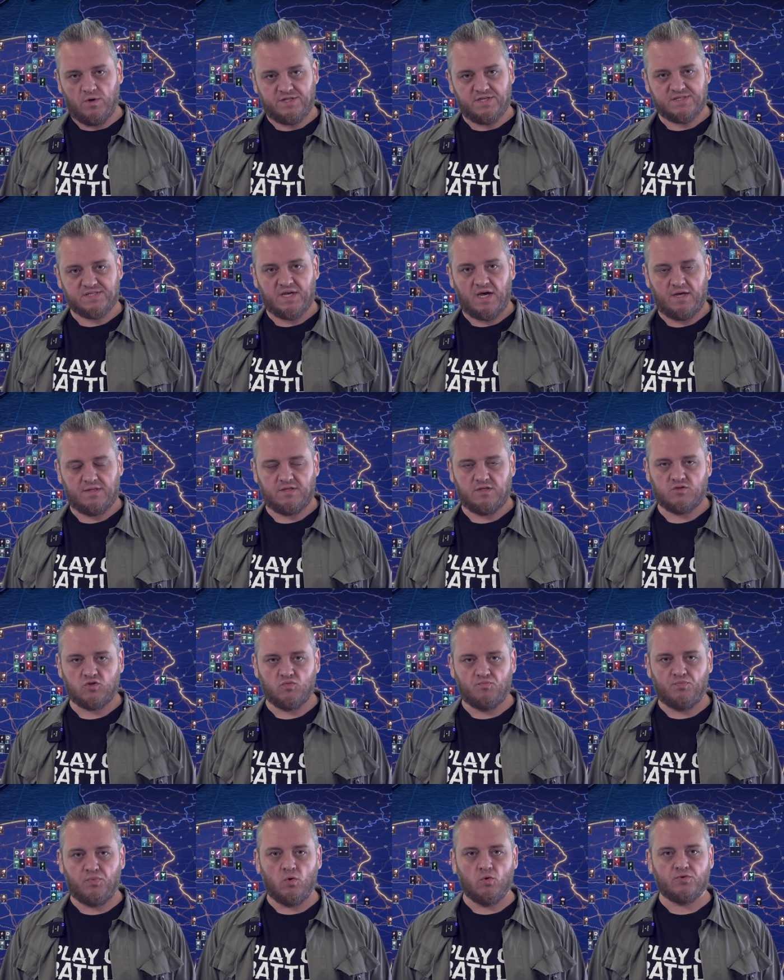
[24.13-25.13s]
we decided
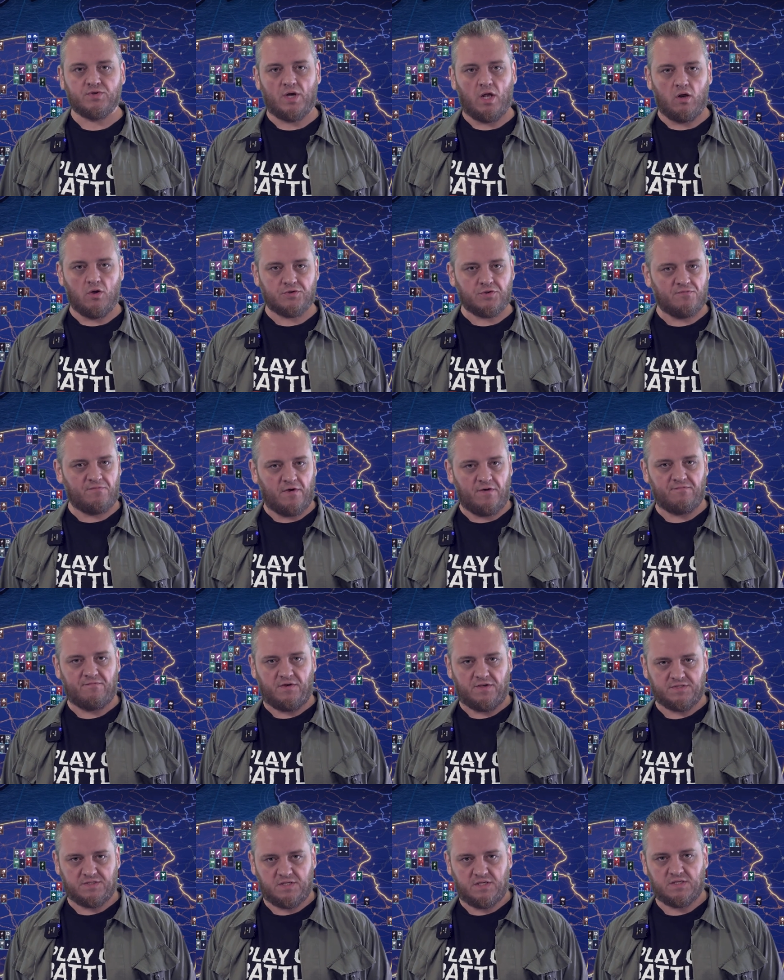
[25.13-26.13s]
to put a lot of
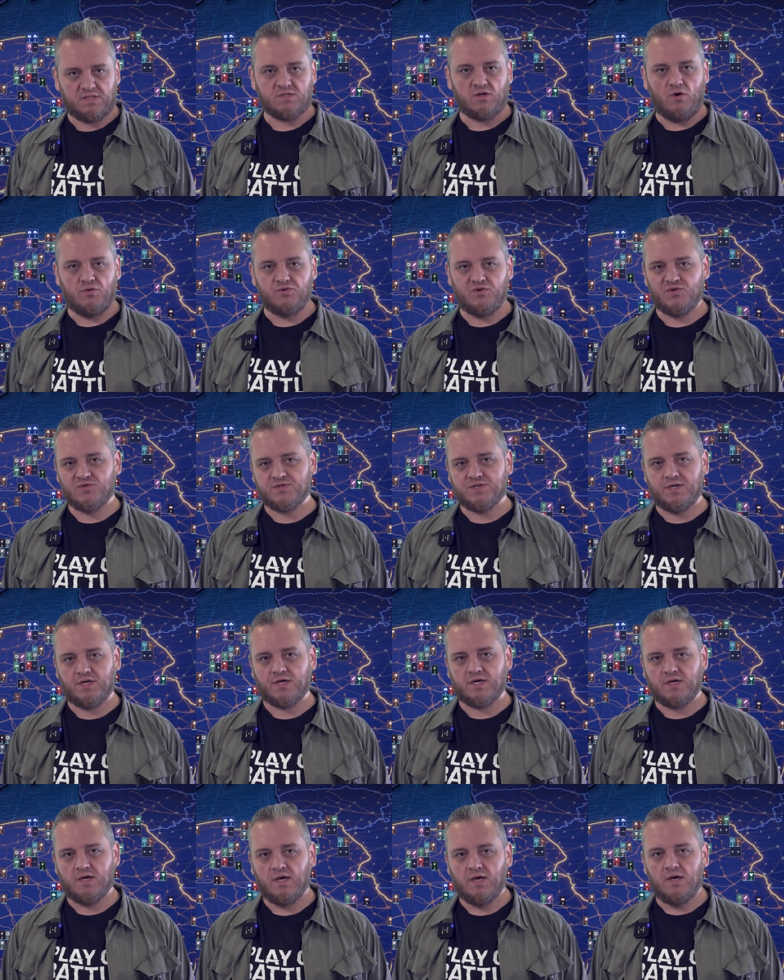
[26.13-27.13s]
emphasis on
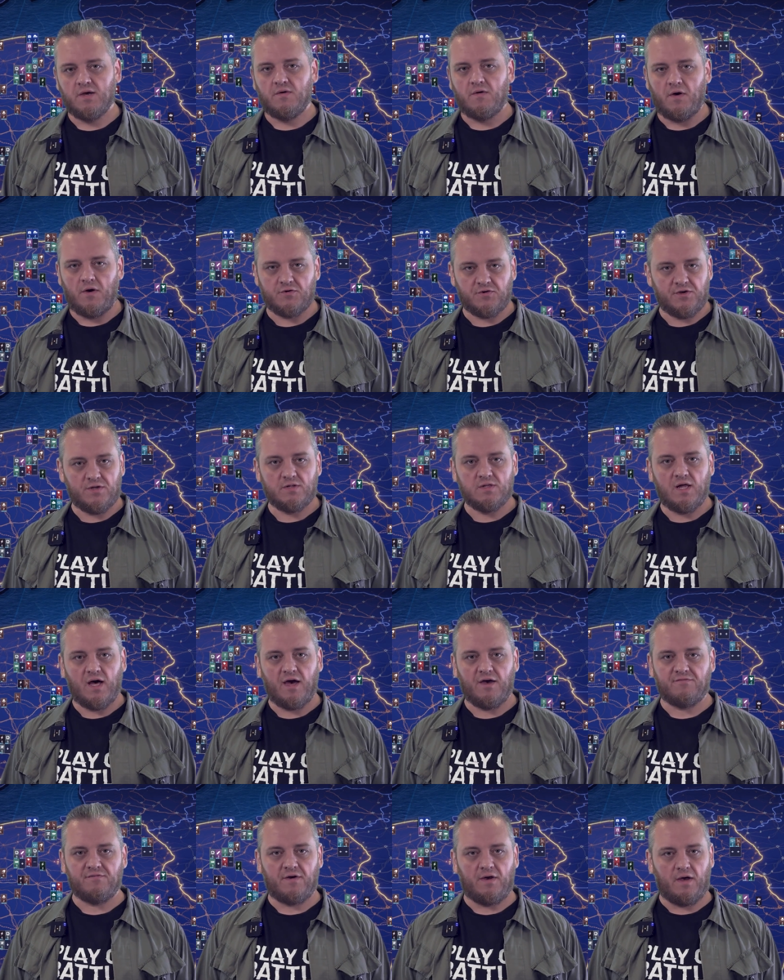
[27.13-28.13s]
using
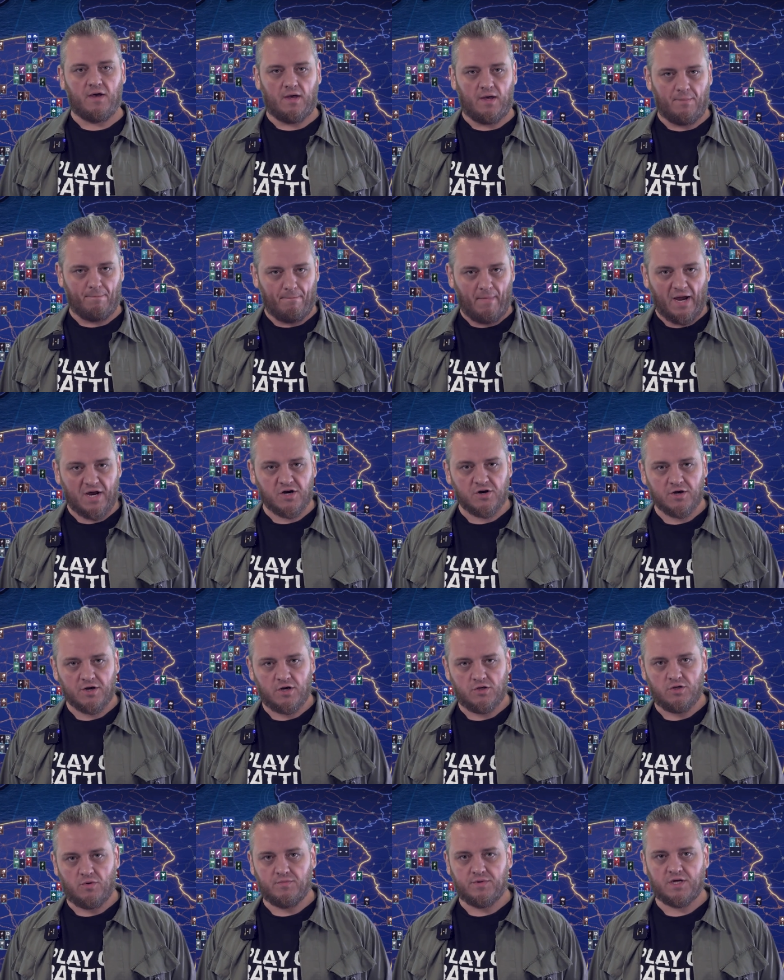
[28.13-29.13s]
real-life
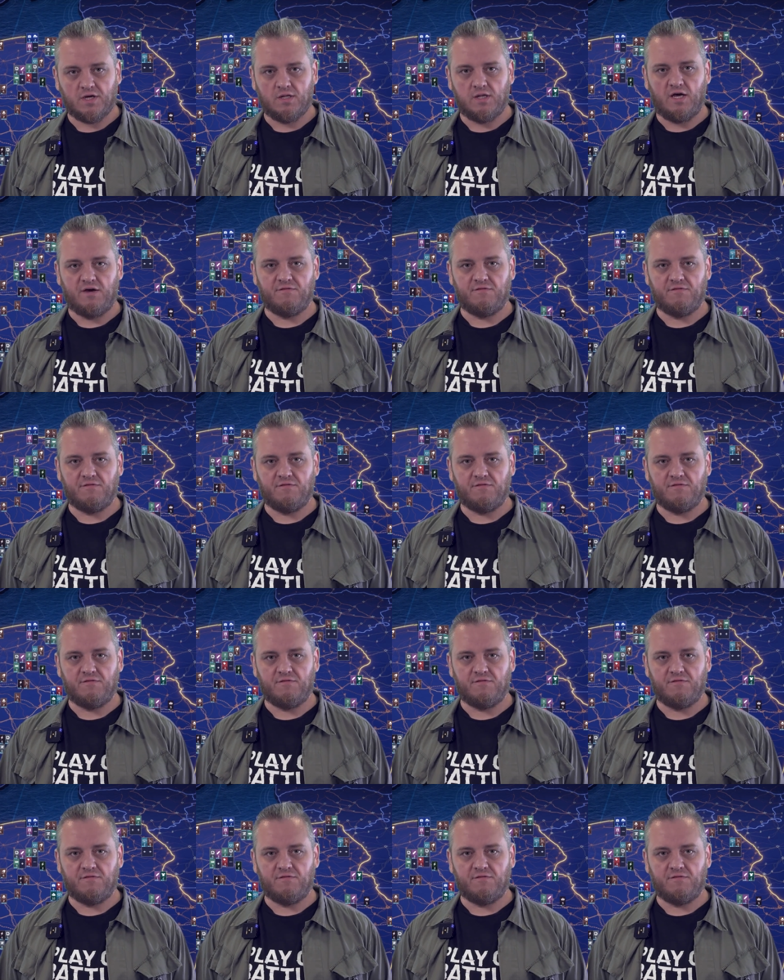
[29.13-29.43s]
macroeconomic